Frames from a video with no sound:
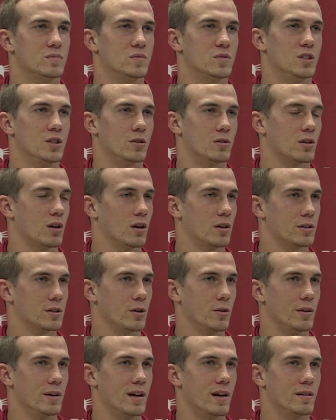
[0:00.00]
you know, Connor
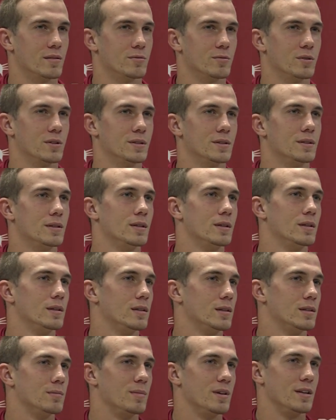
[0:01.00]
going out really
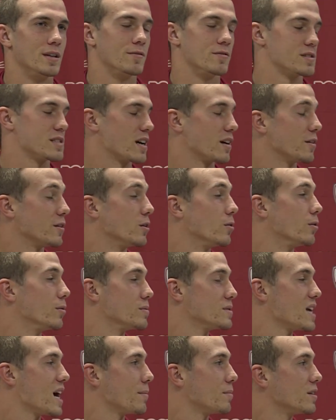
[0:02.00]
made a difference. I don't know what
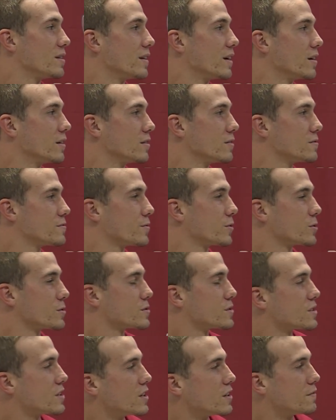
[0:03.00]
was happening there in the
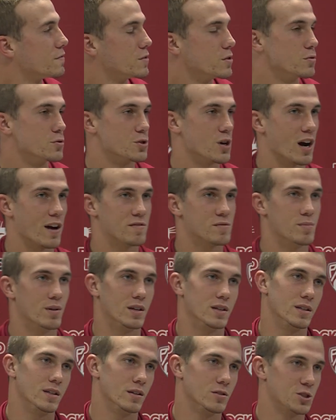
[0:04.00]
first uh, few drives,
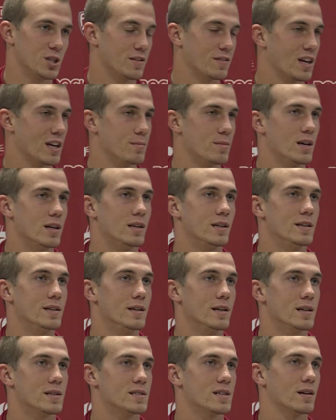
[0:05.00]
but you know Jeff came in,
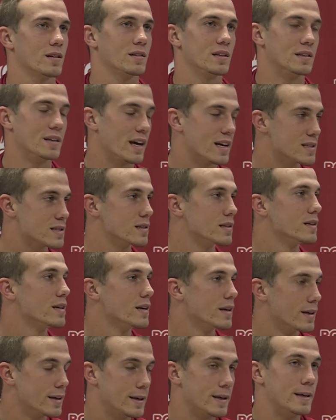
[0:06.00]
he uh, settled in nicely.
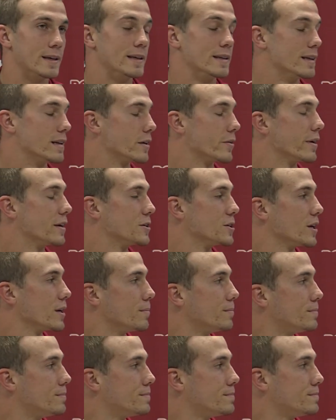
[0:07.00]
He did a great job.